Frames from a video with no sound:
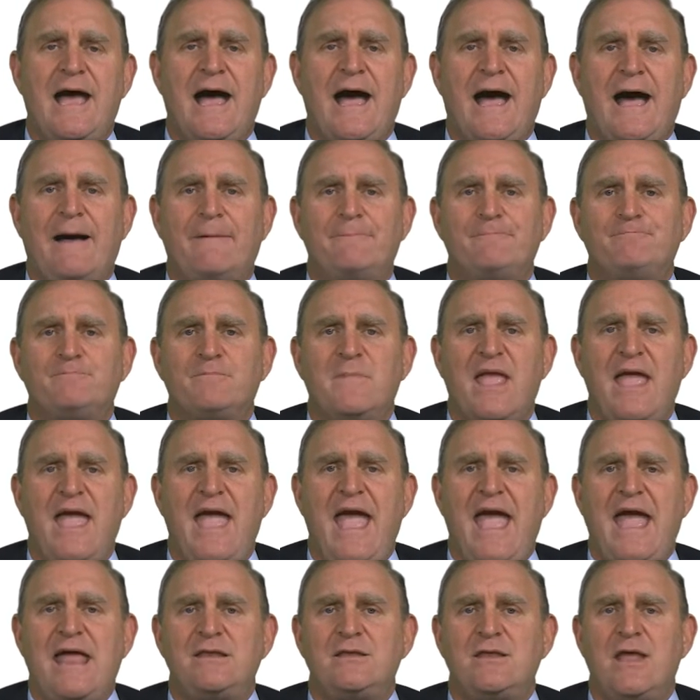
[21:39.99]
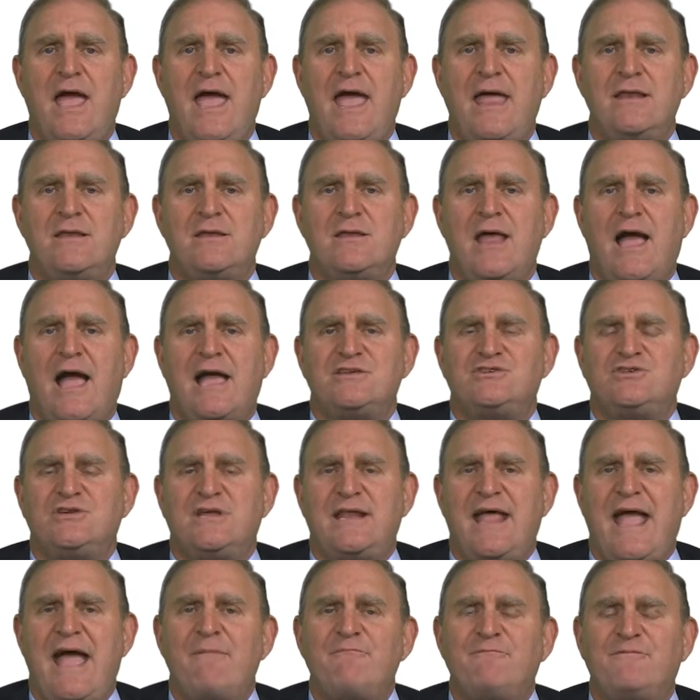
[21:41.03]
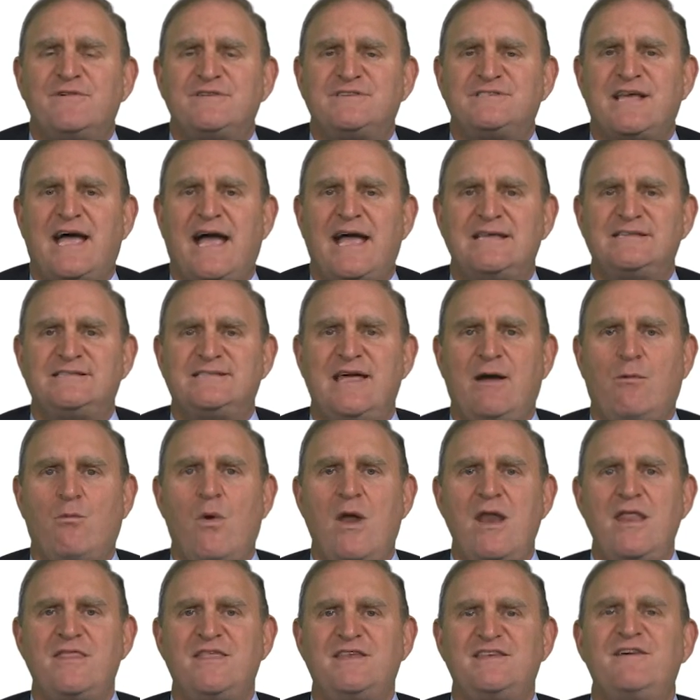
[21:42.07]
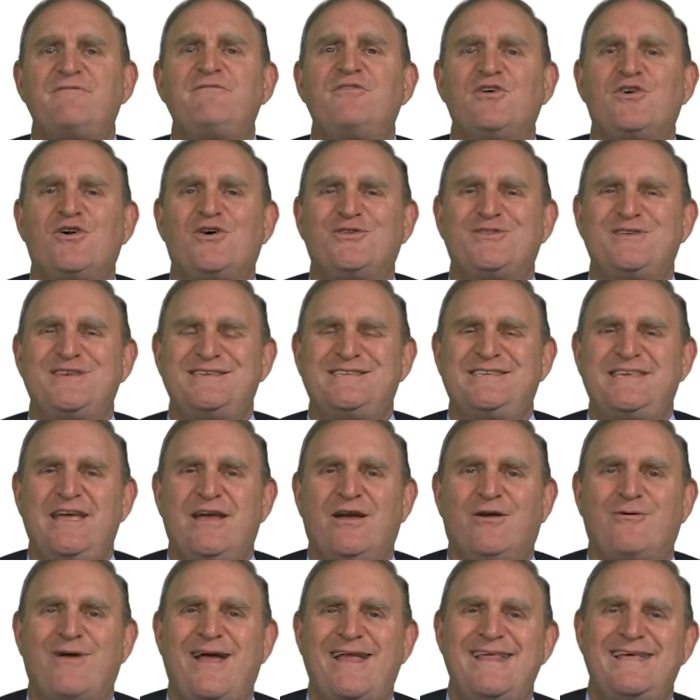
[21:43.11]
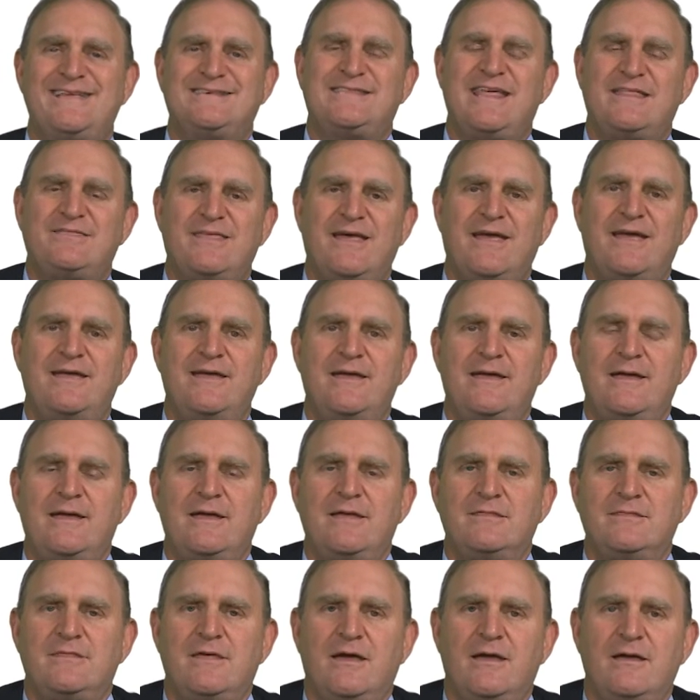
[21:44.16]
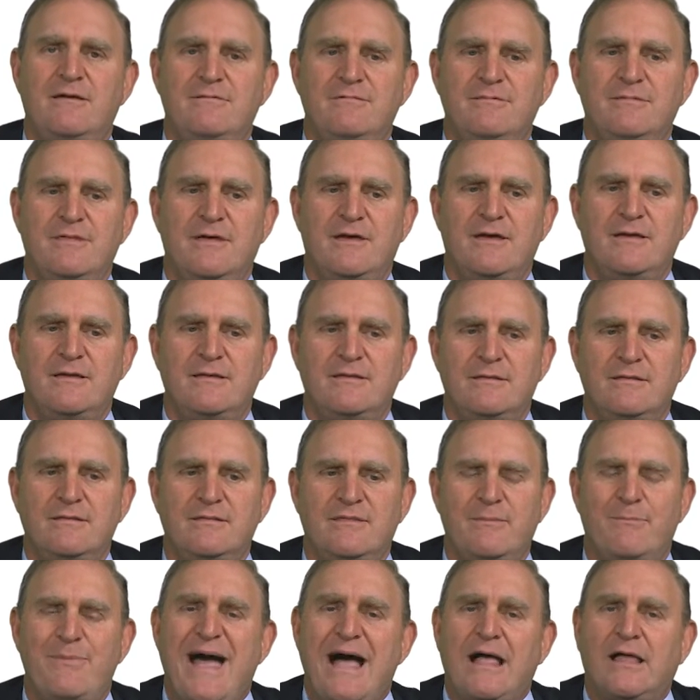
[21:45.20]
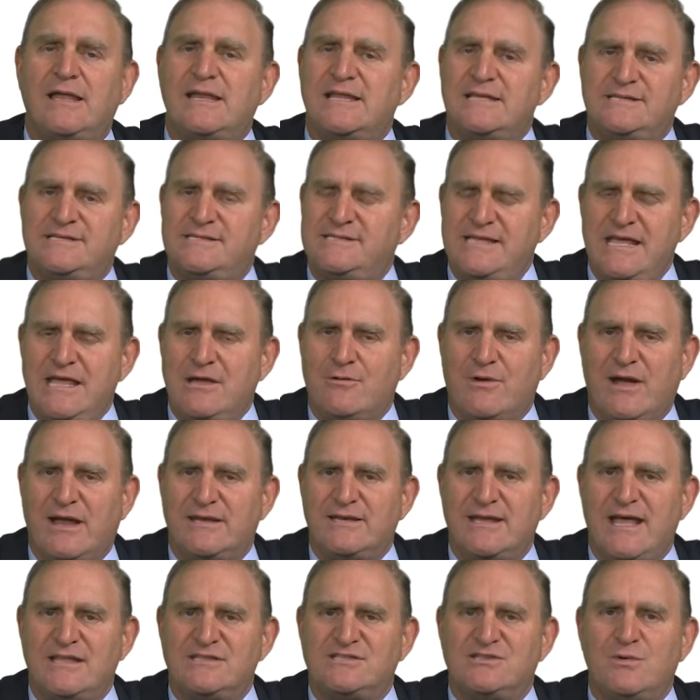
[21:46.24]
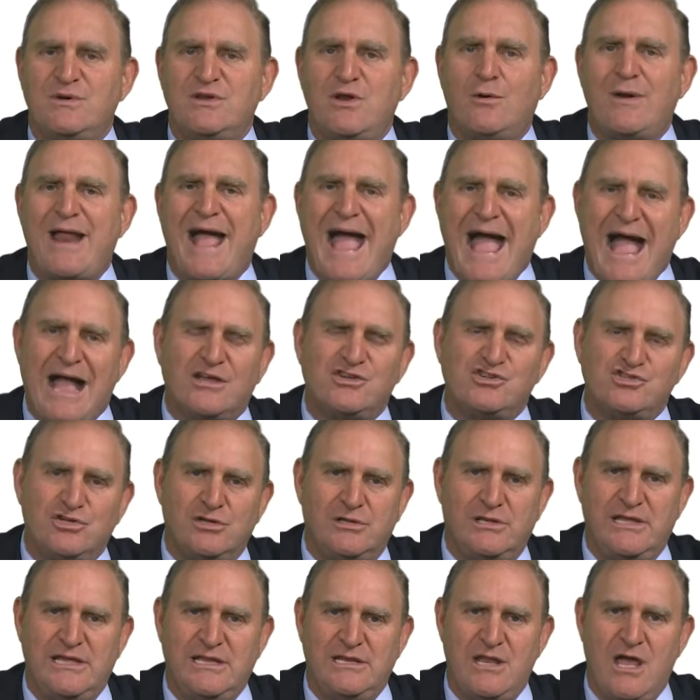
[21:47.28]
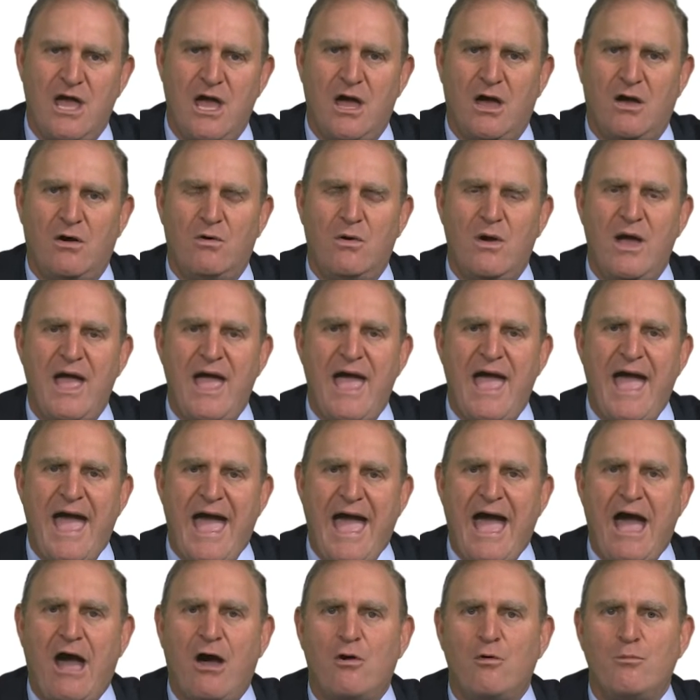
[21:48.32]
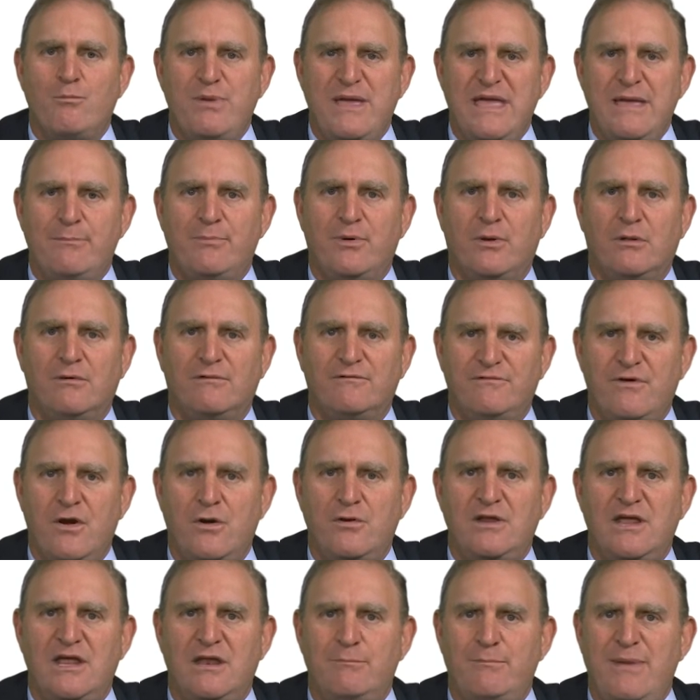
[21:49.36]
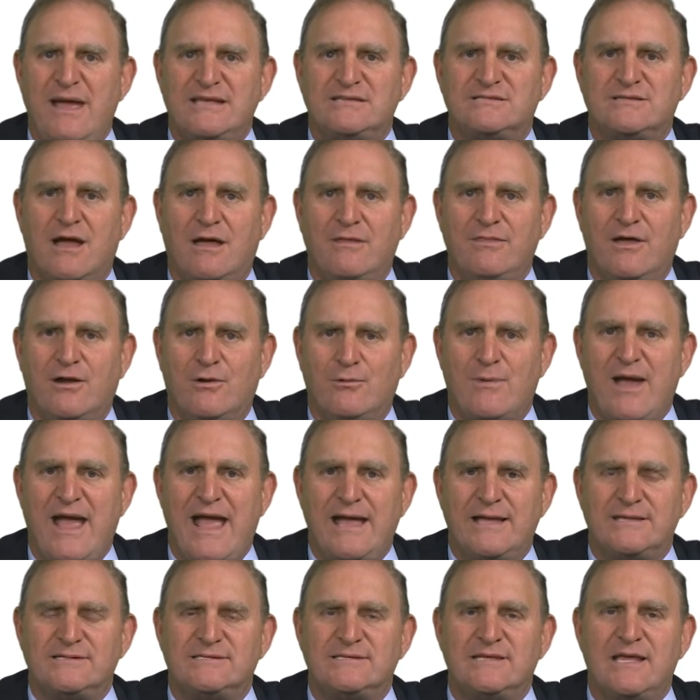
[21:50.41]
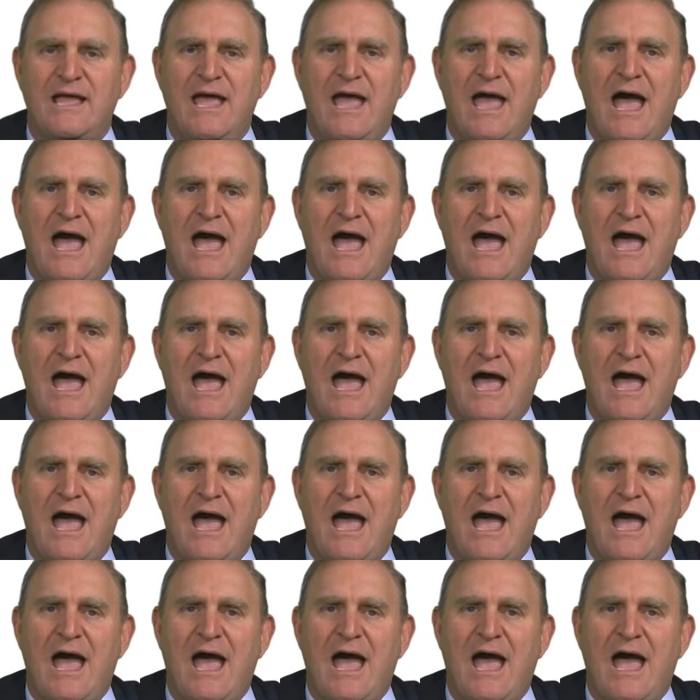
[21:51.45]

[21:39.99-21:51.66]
Um, and and I should emphasize that one of the difficulties here, right, is that the the the the ballot is secret, and so we don't actually know how people voted based on their race.